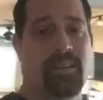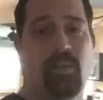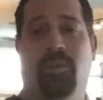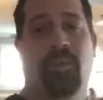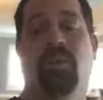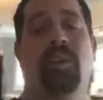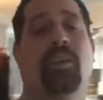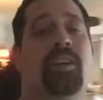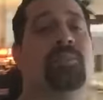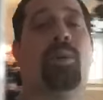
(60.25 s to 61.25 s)
you won't even know who
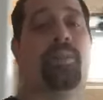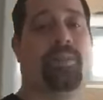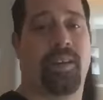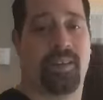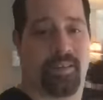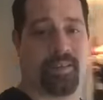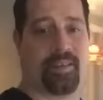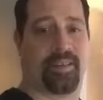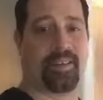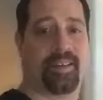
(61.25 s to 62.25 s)
your ex boyfriend is.
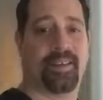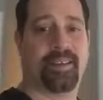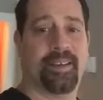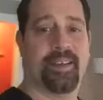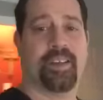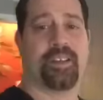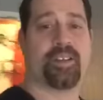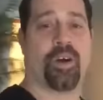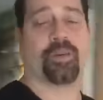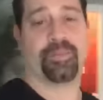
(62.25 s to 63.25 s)

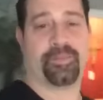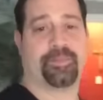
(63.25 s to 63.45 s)
So